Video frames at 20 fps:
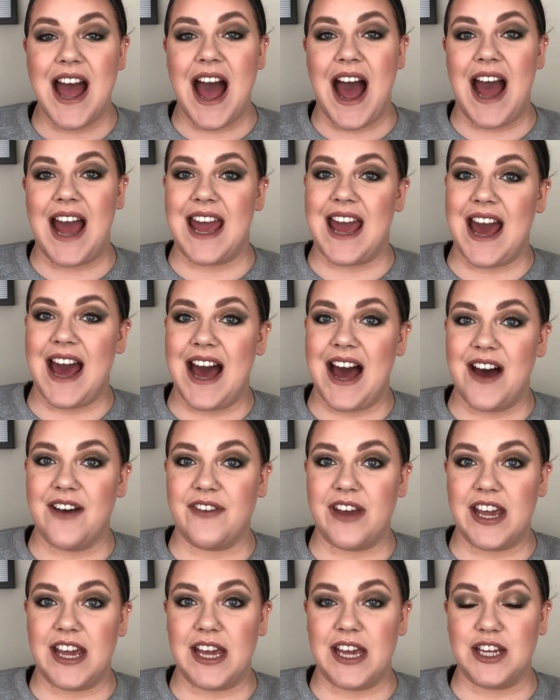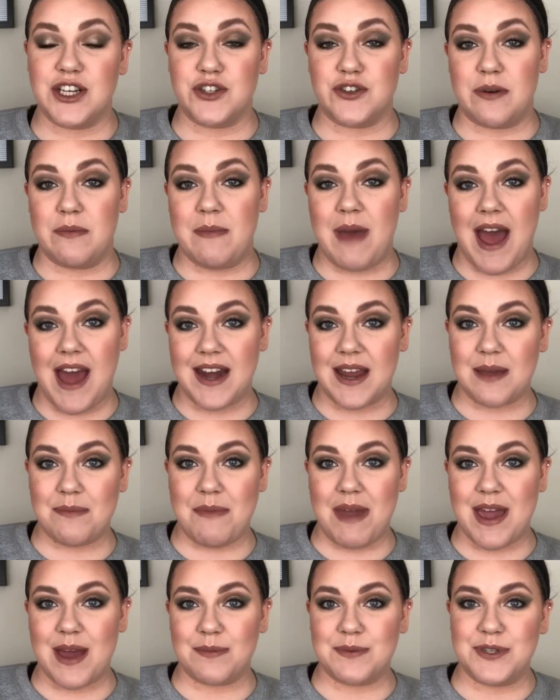I have a dramatic
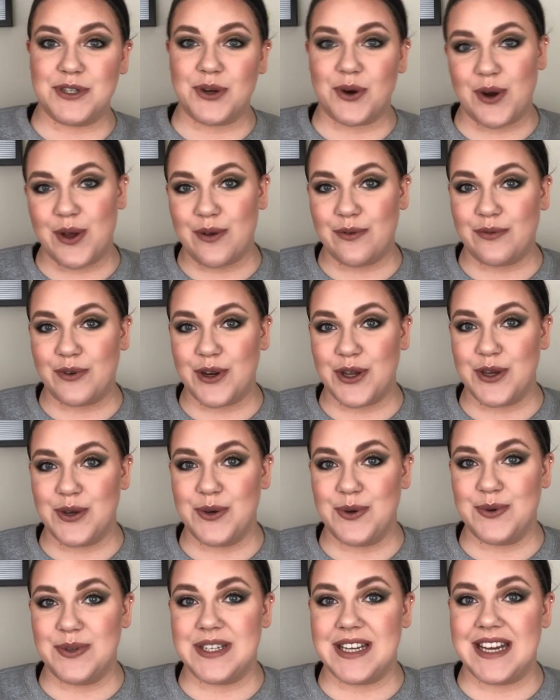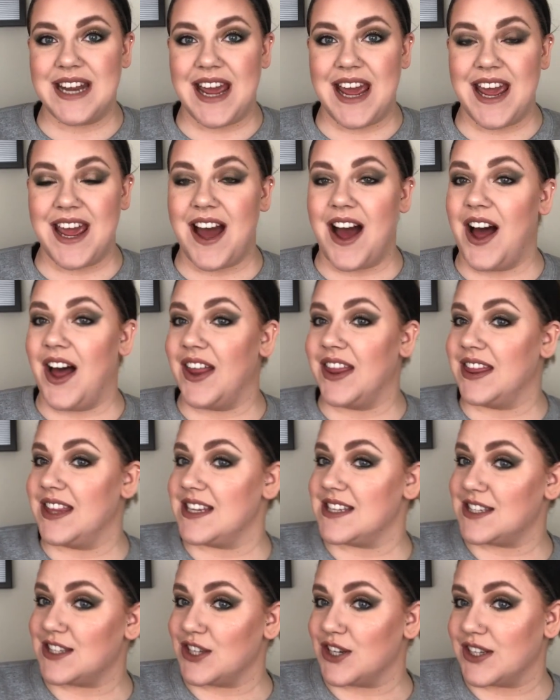makeup tutorial for you today on
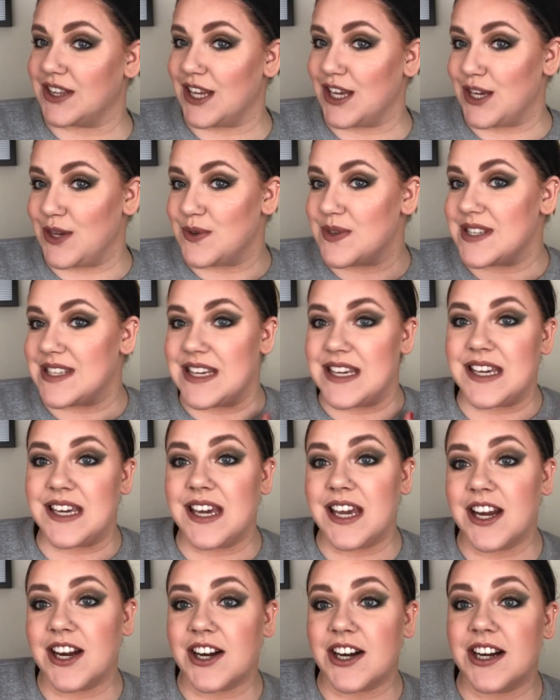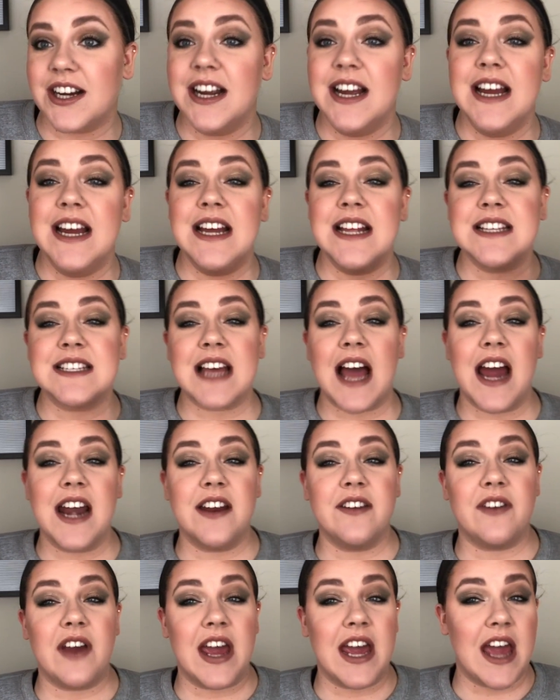this look that you see here. It's kind
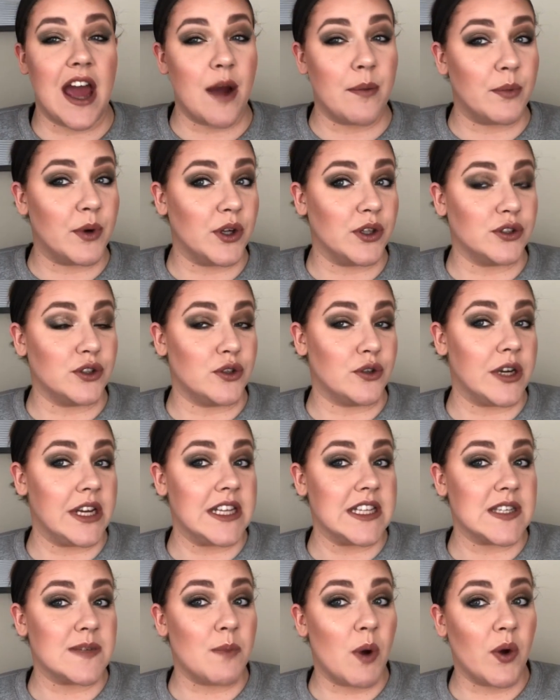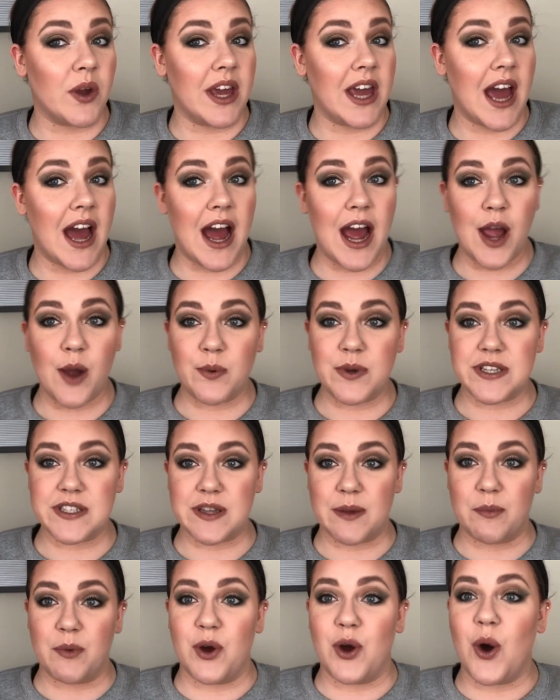of a emerald green smoky eye with
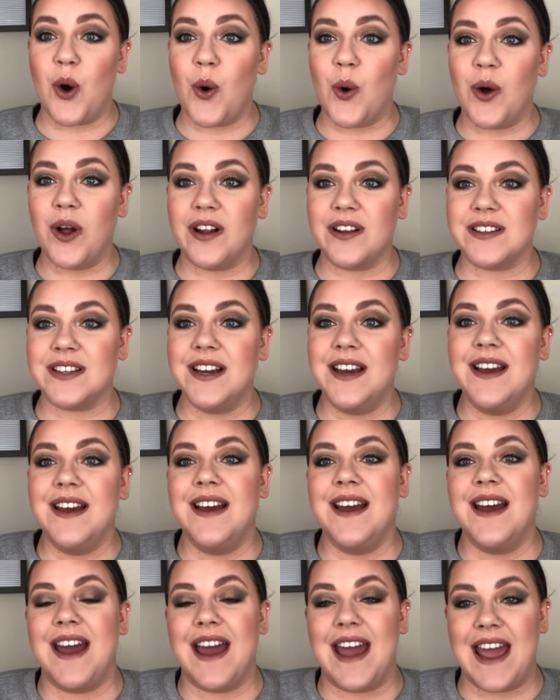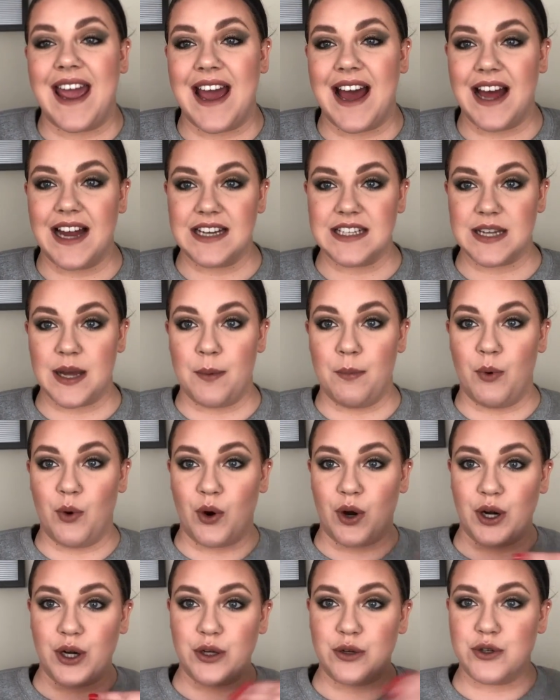some gold and a
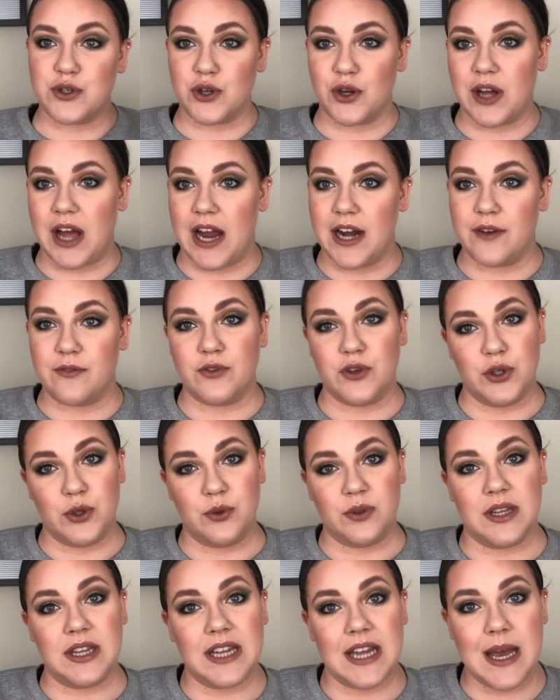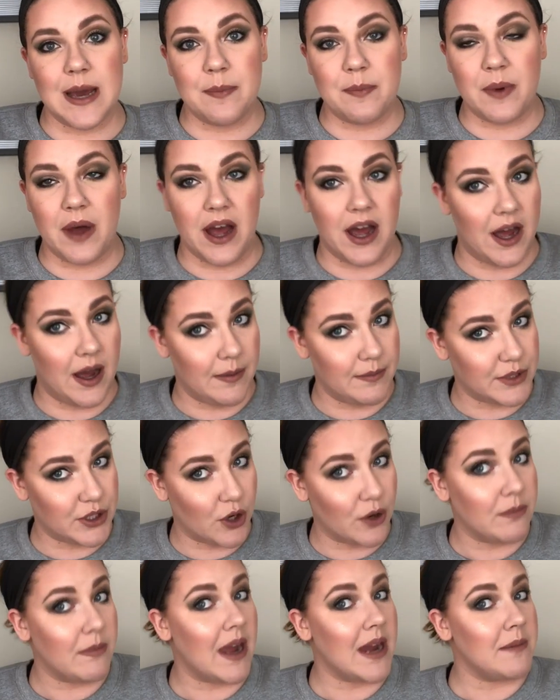more neutral kind of nude lip.
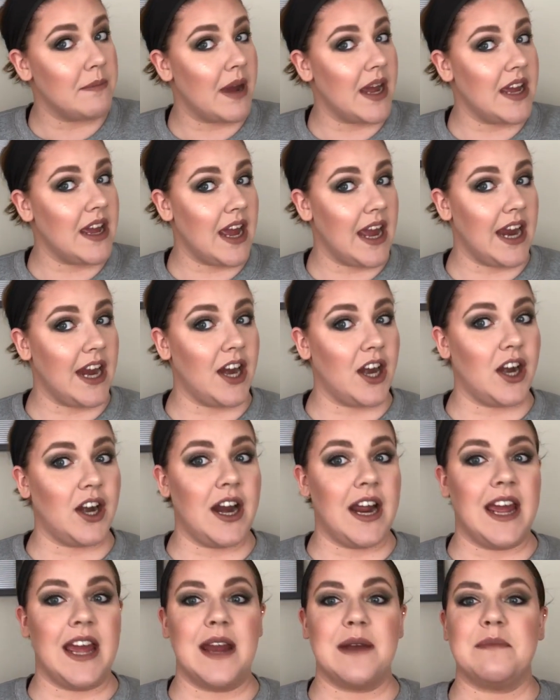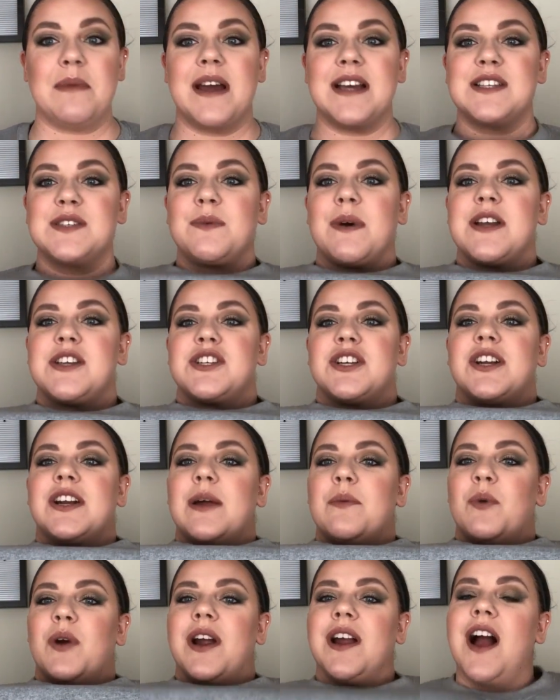Don't mind my hair and my sweatshirt.
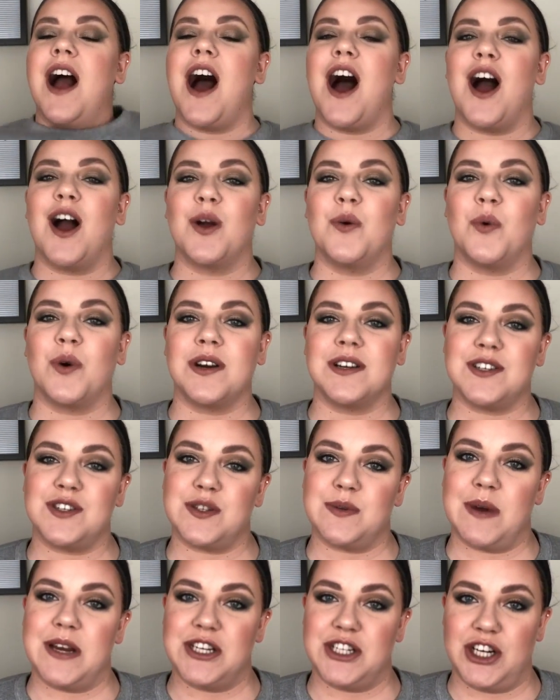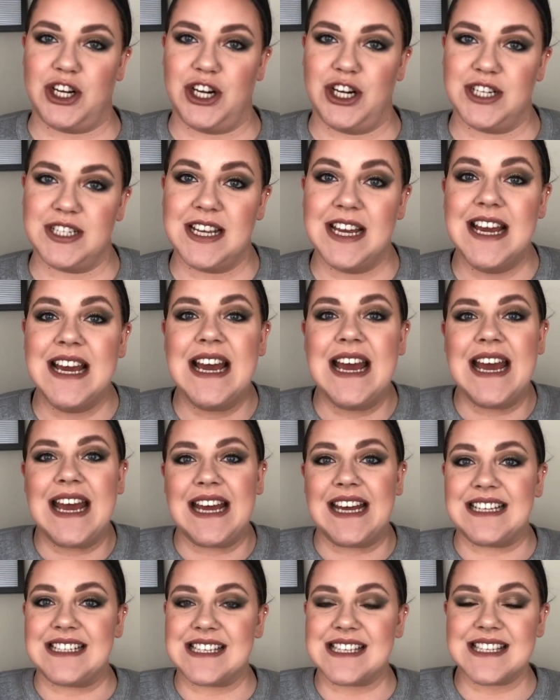I'm wearing a Hogwarts sweatshirt.
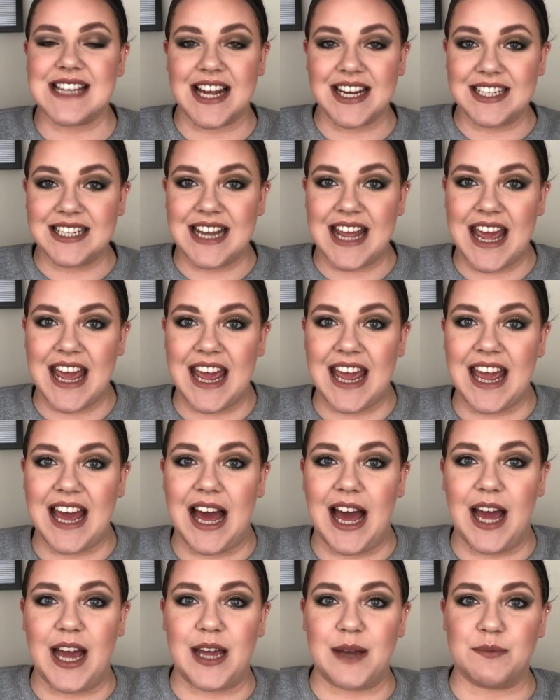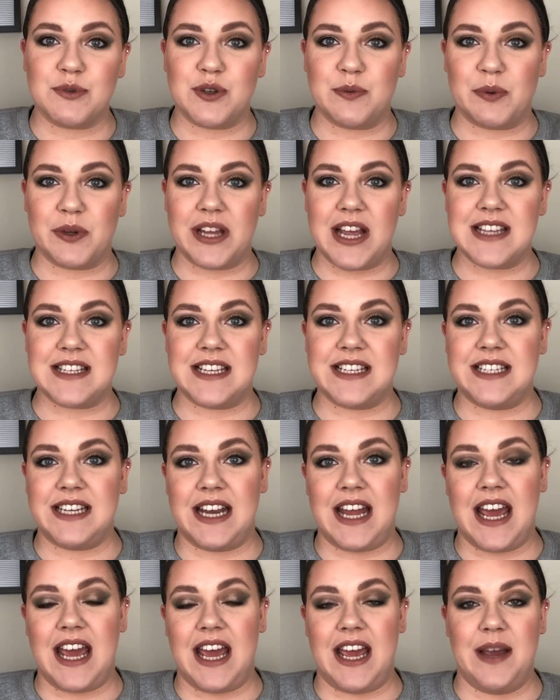It's Sunday. I am super lazy
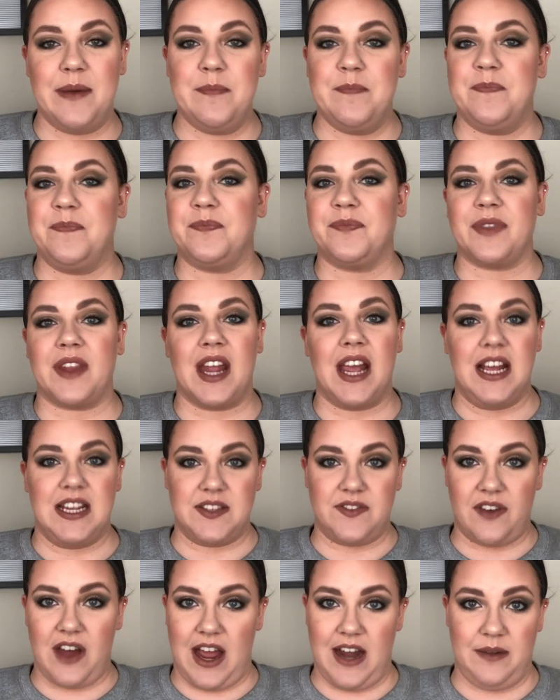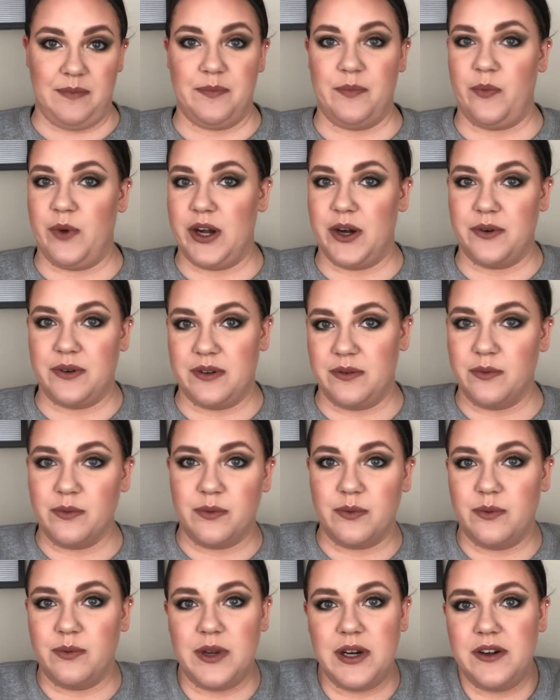today. It's fine. We don't
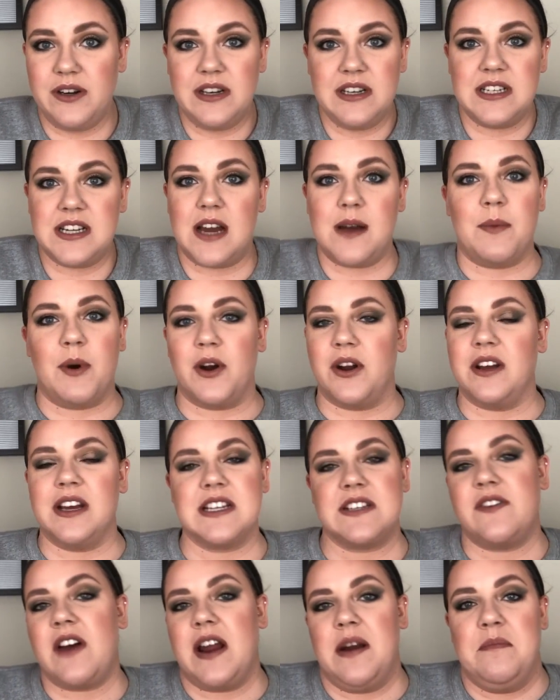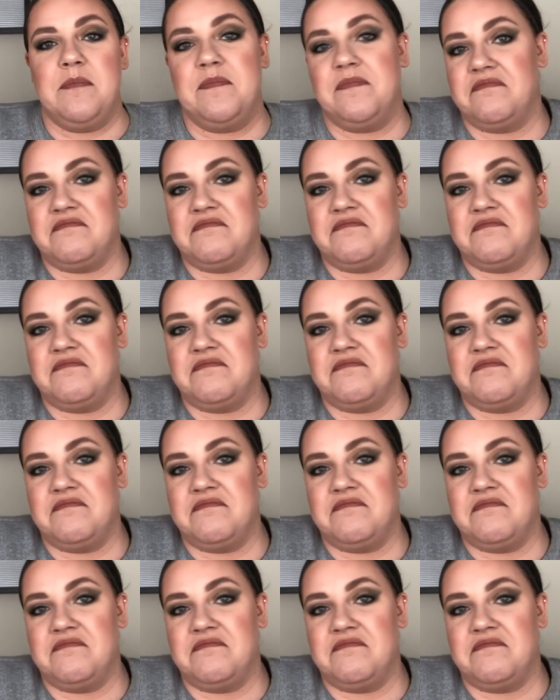need to talk about it. It's fine.